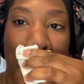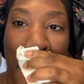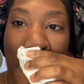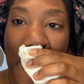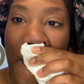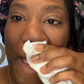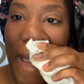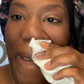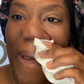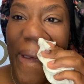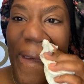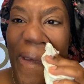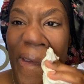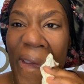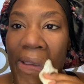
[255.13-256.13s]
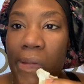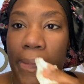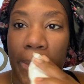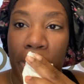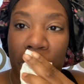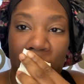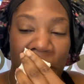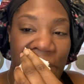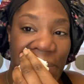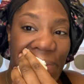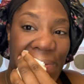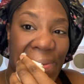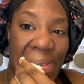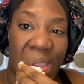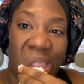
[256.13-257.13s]
Make sure you get all of the
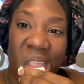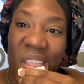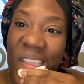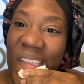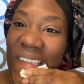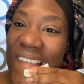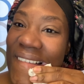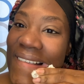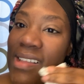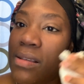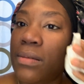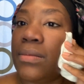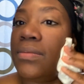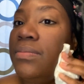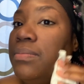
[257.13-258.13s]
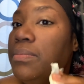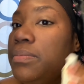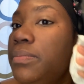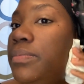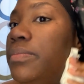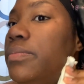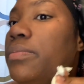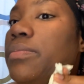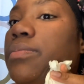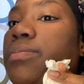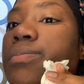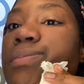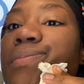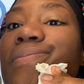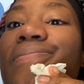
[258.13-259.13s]
water off of your
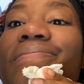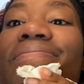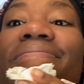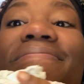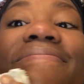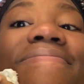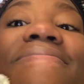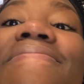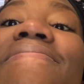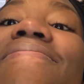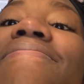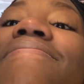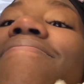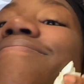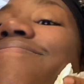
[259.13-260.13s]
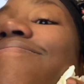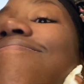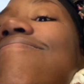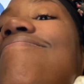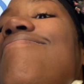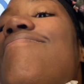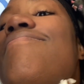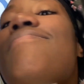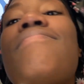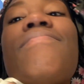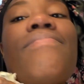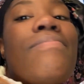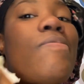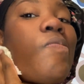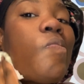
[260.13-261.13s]
face. But yeah, your
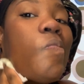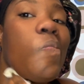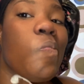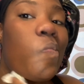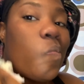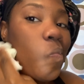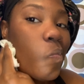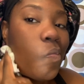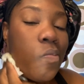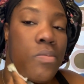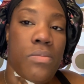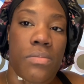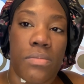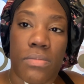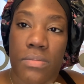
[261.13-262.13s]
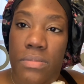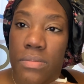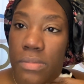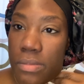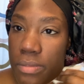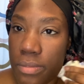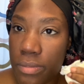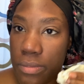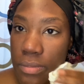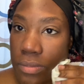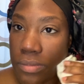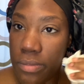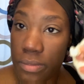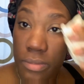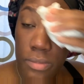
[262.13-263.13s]
face might feel a little sore. It's
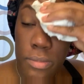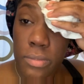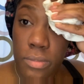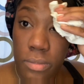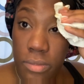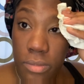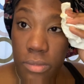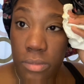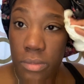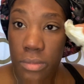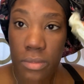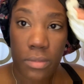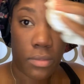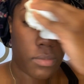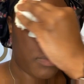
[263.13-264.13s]
common. It's not like